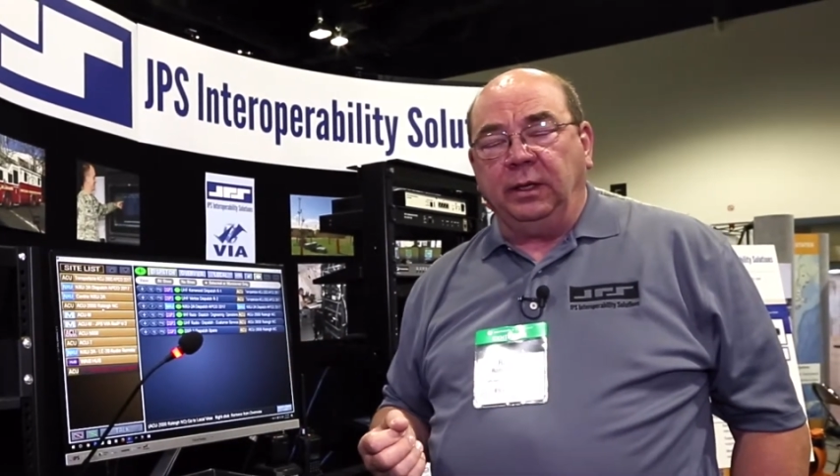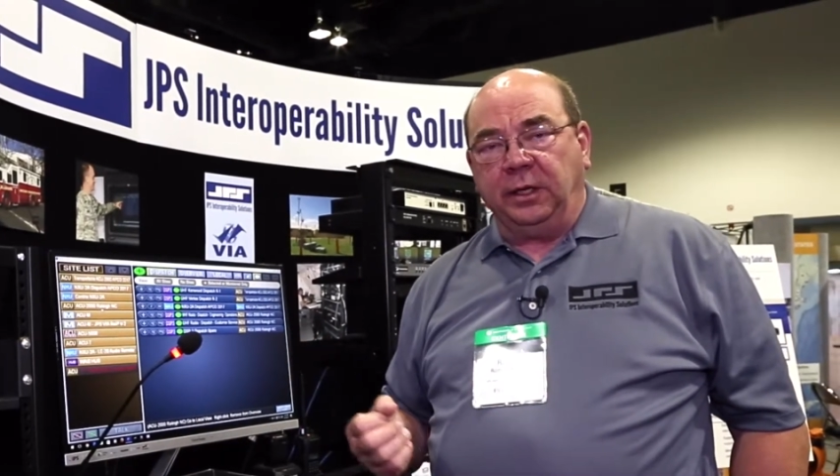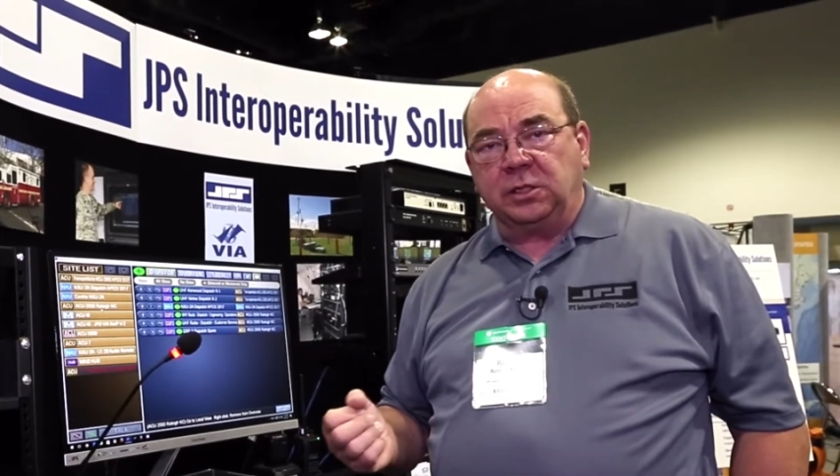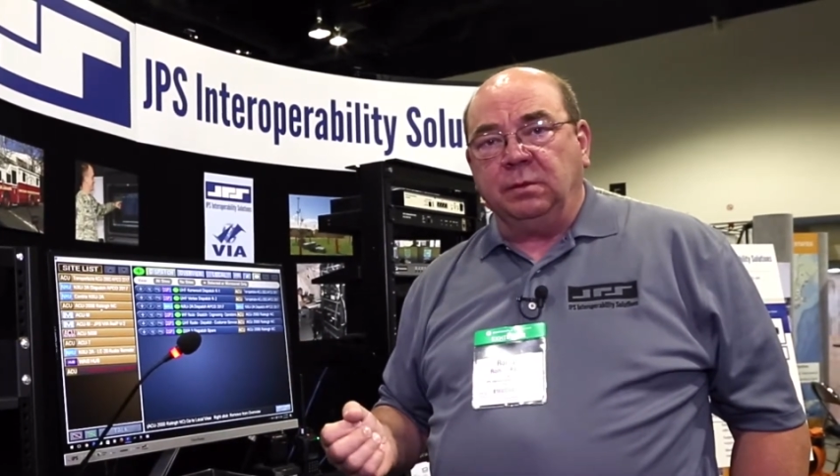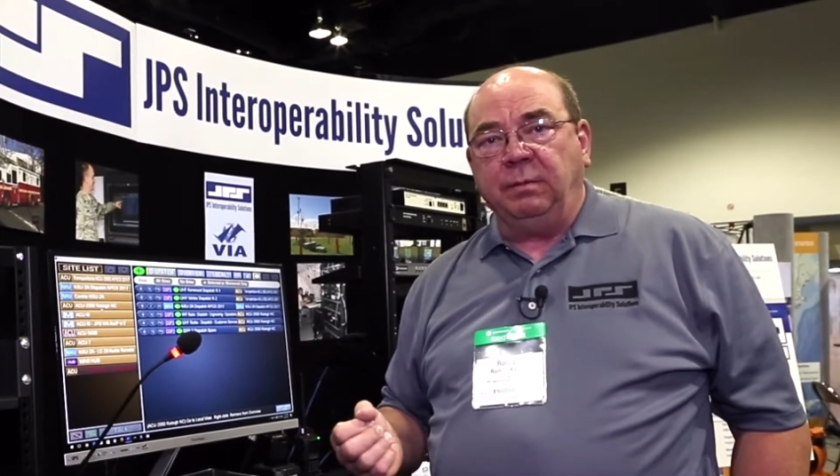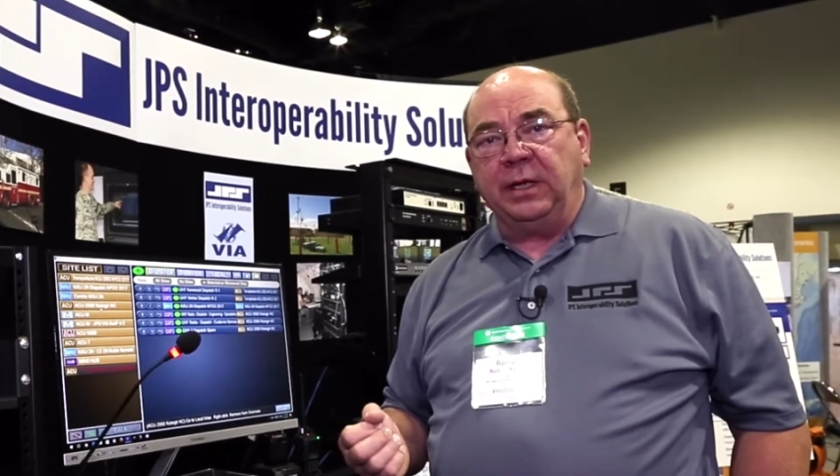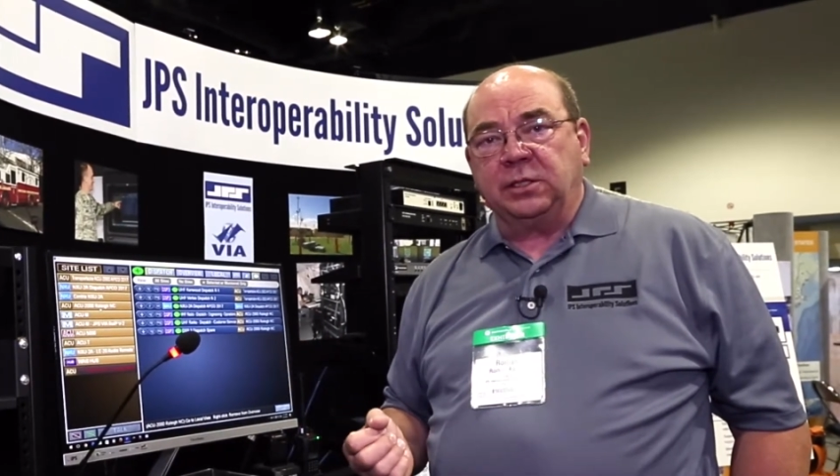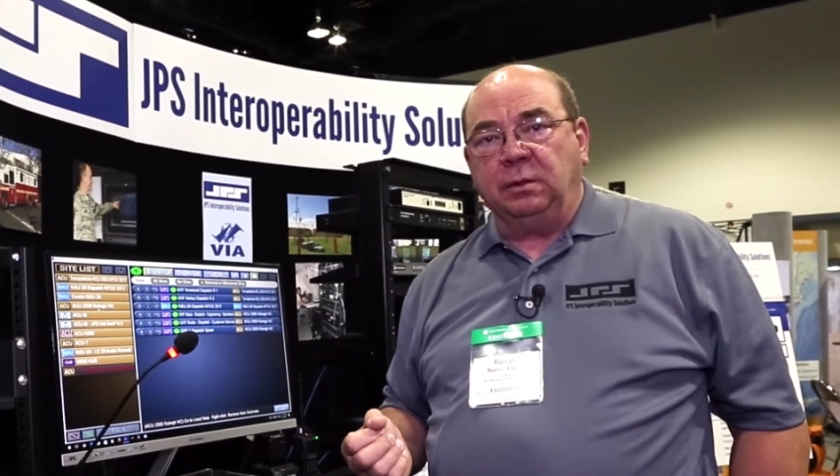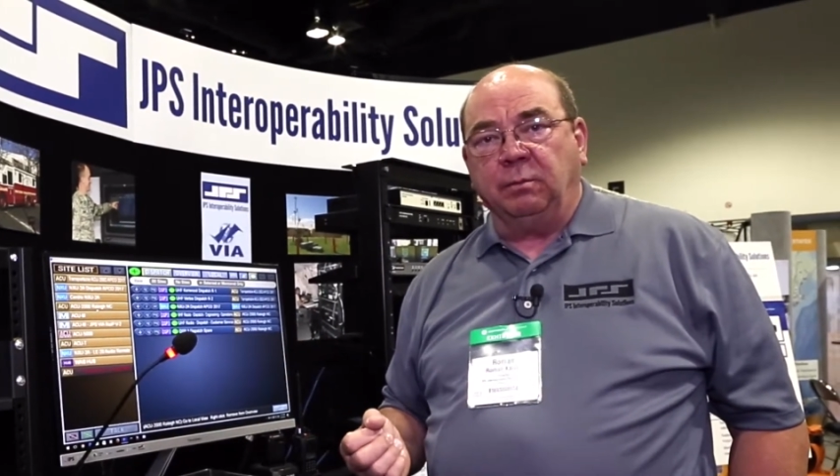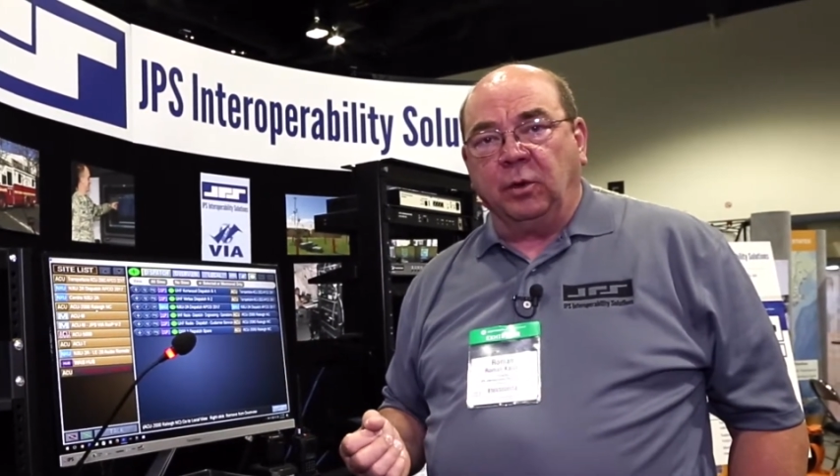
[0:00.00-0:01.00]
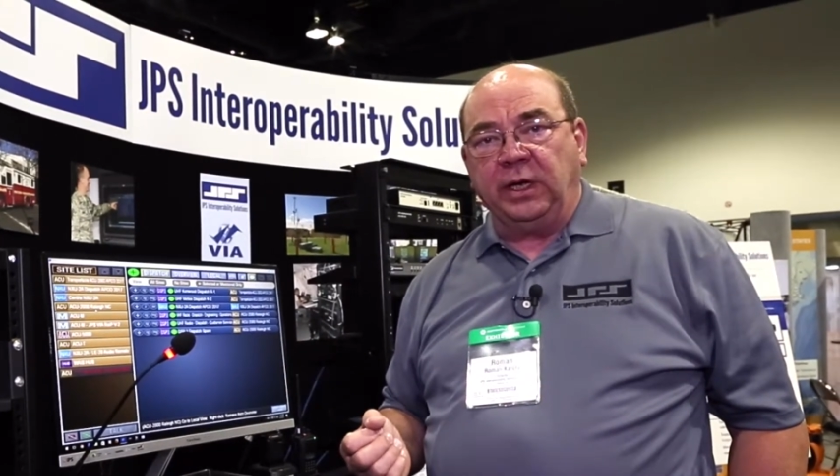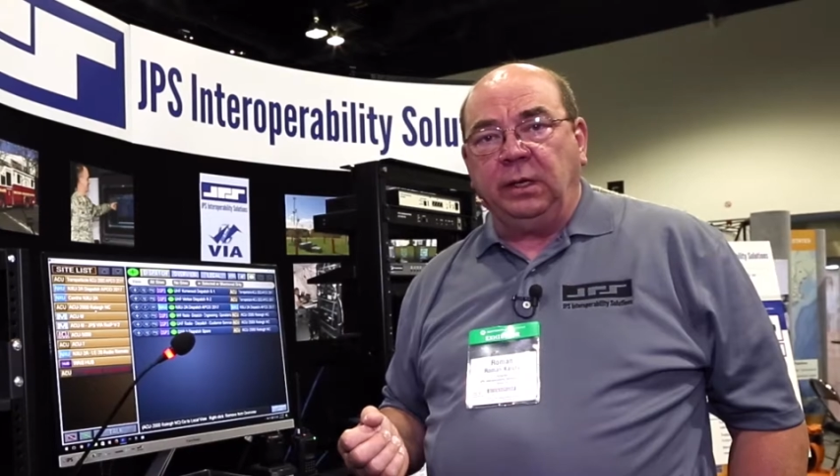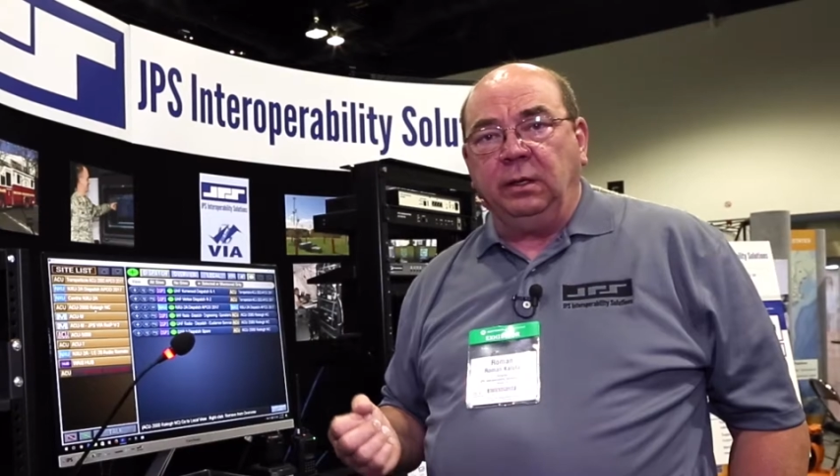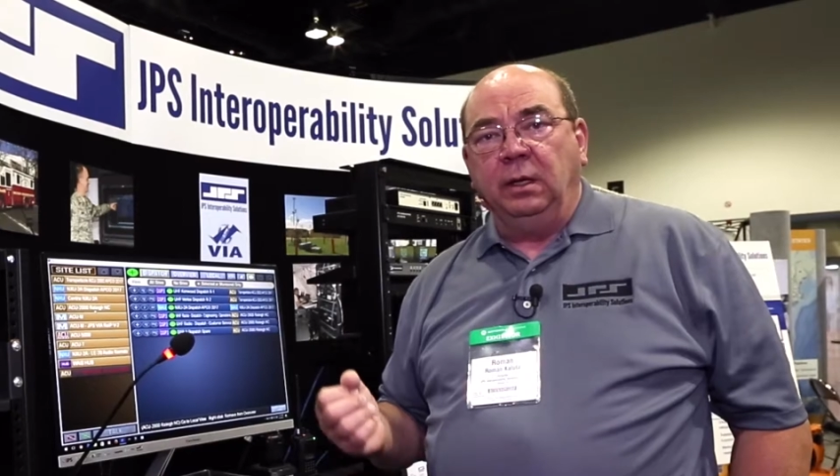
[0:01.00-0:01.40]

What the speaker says: and it's the best in breed